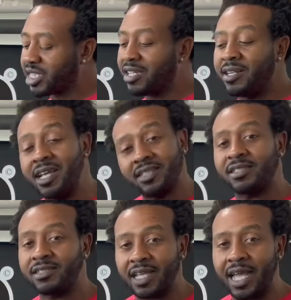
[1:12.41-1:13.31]
Needless
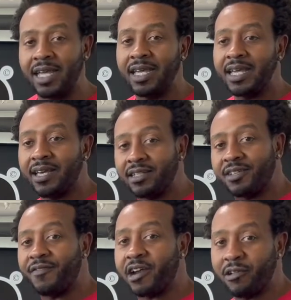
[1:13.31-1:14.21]
to say, it is a
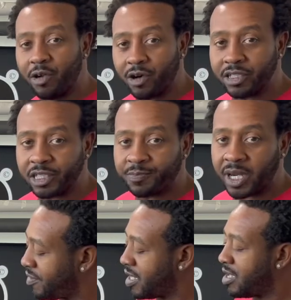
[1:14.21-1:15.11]
very gorgeous plant.